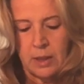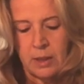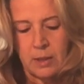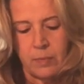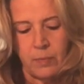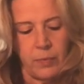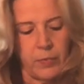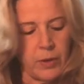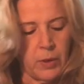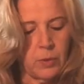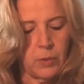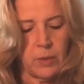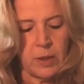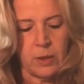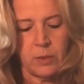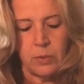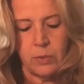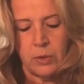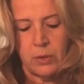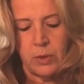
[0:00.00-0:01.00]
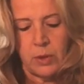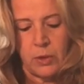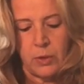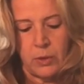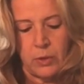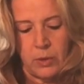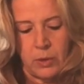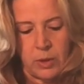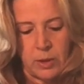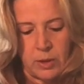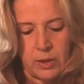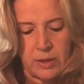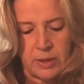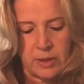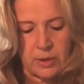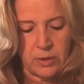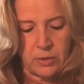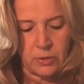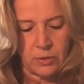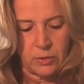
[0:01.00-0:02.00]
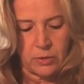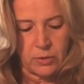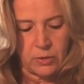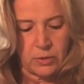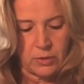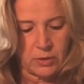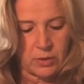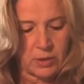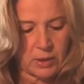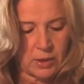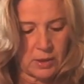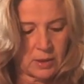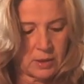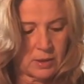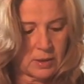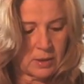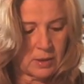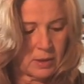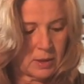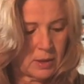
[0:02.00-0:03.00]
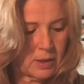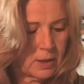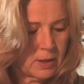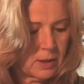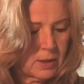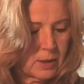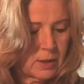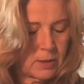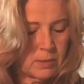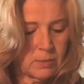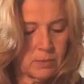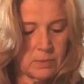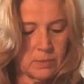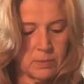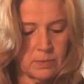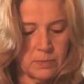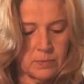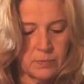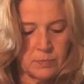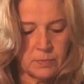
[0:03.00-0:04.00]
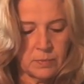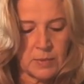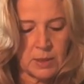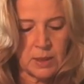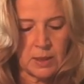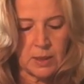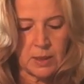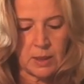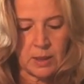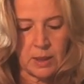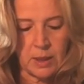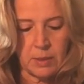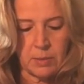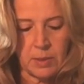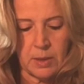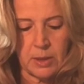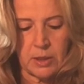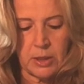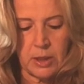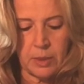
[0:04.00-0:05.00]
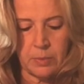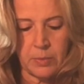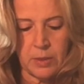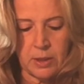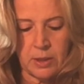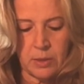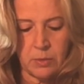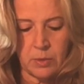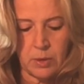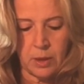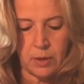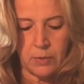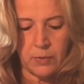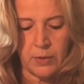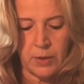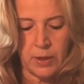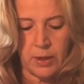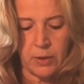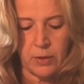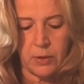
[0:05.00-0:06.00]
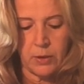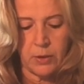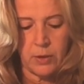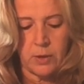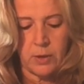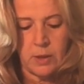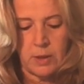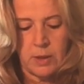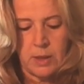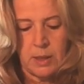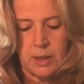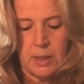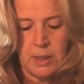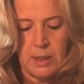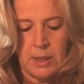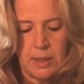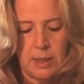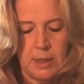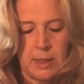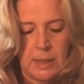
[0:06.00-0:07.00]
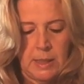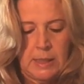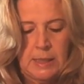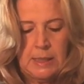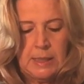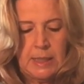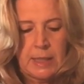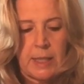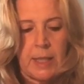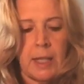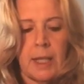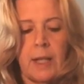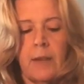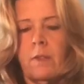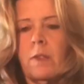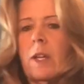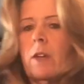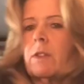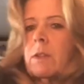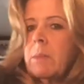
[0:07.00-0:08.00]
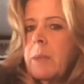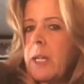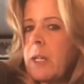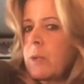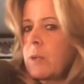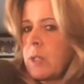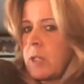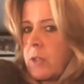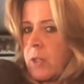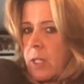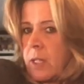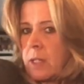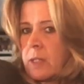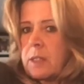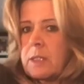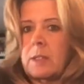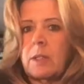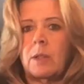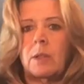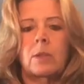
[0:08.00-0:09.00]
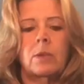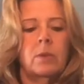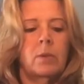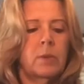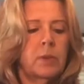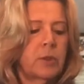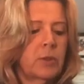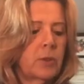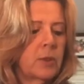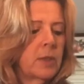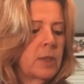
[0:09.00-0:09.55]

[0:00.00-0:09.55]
you don't wanna ruin your scissors. I'm gonna chop this one off here. Again, I've never made one of these, so we're doing this